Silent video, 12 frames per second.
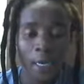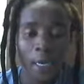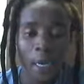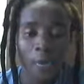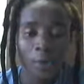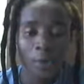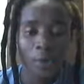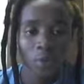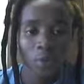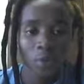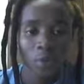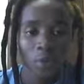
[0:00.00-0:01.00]
Now,
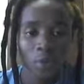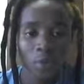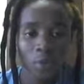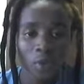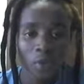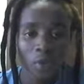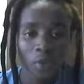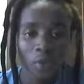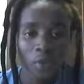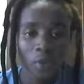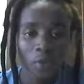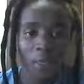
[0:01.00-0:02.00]

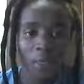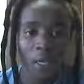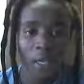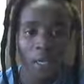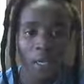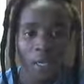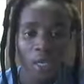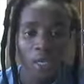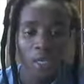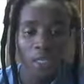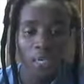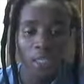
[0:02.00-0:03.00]
from here,
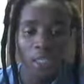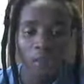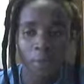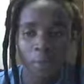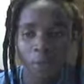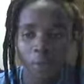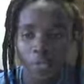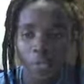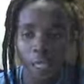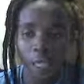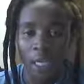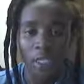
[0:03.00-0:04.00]
it's a bit of
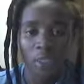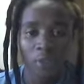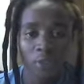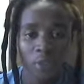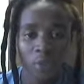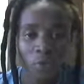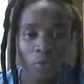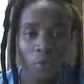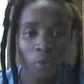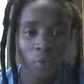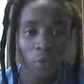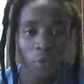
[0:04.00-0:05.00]
an activity of
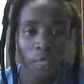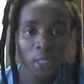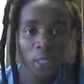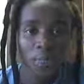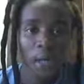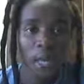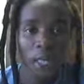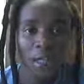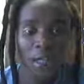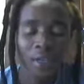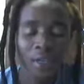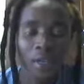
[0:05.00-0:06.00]
trying to
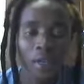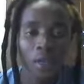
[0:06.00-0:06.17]
explain